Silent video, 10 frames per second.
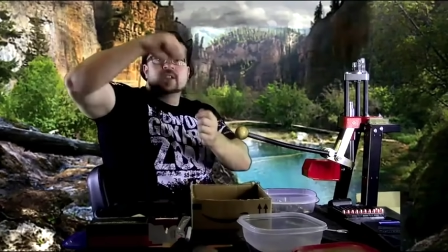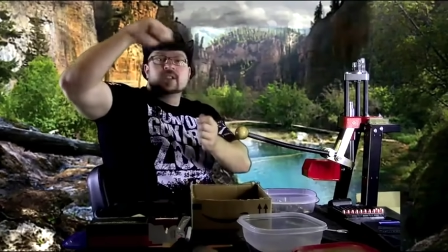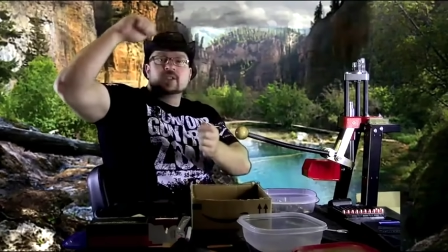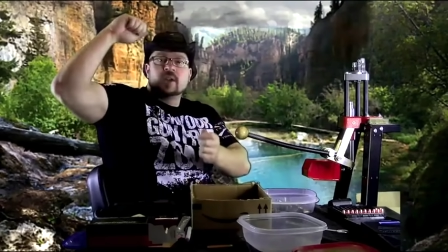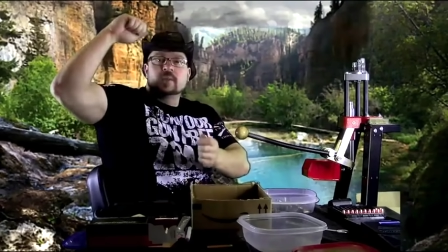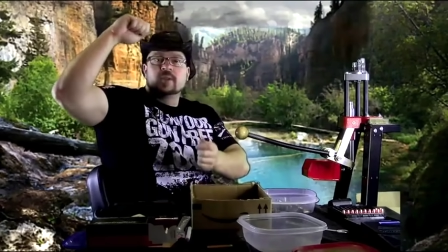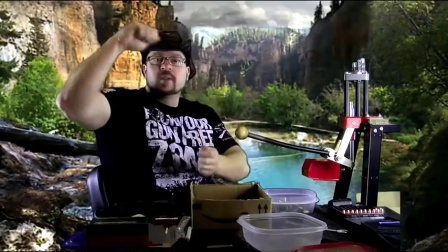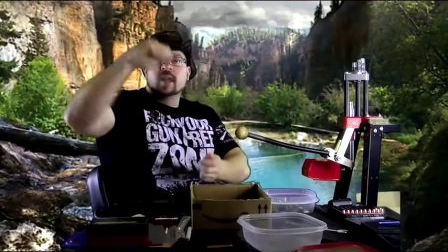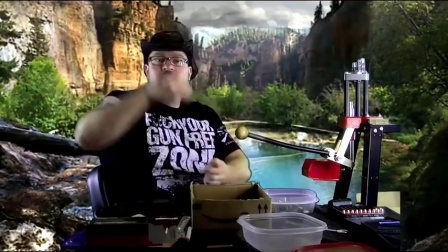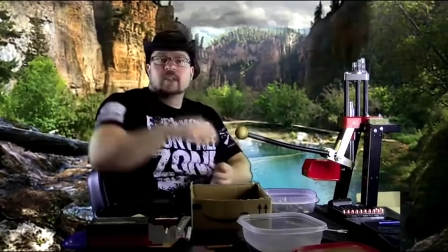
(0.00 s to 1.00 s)
strips of
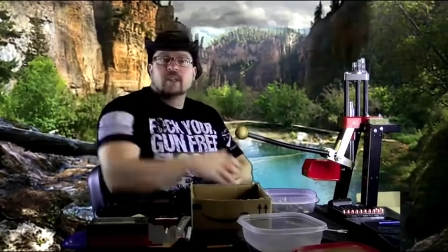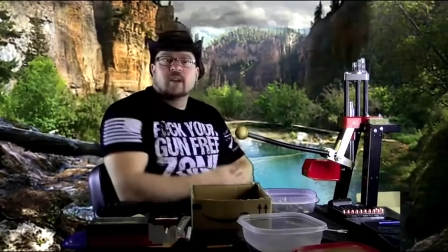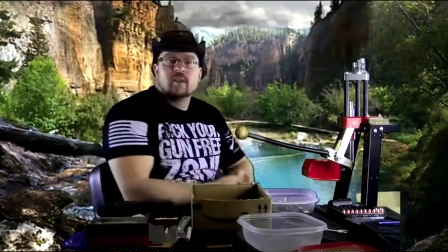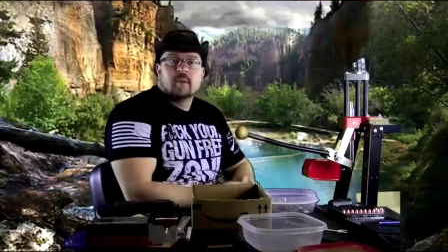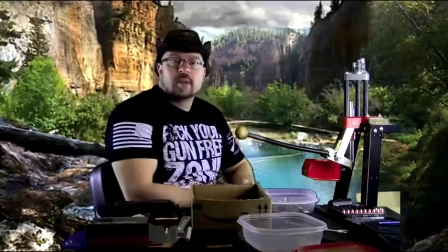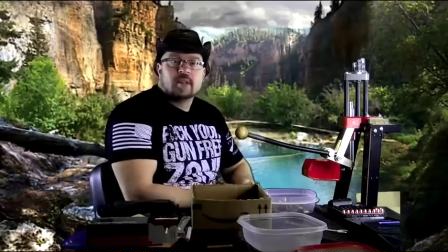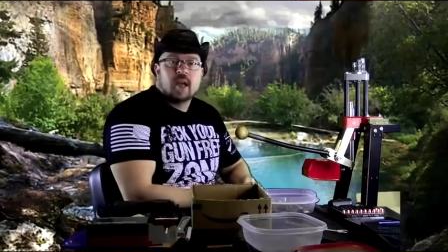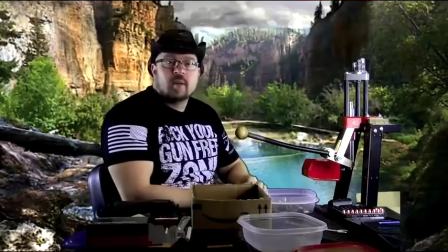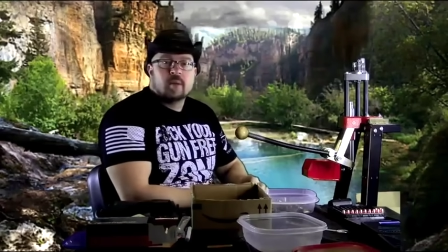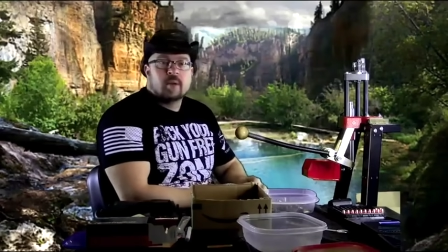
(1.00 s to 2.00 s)
dead skin off my scalp.